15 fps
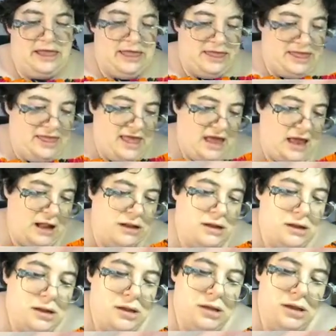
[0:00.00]
Then
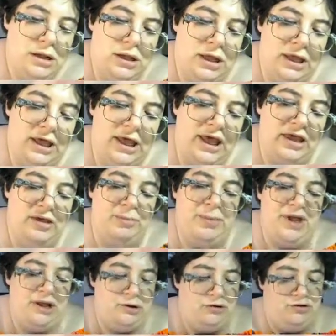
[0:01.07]
get your
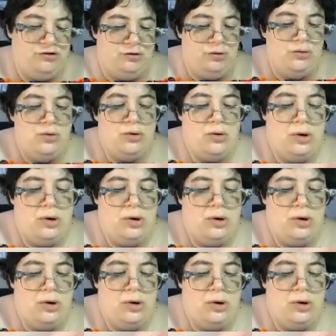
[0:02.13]
pin tool,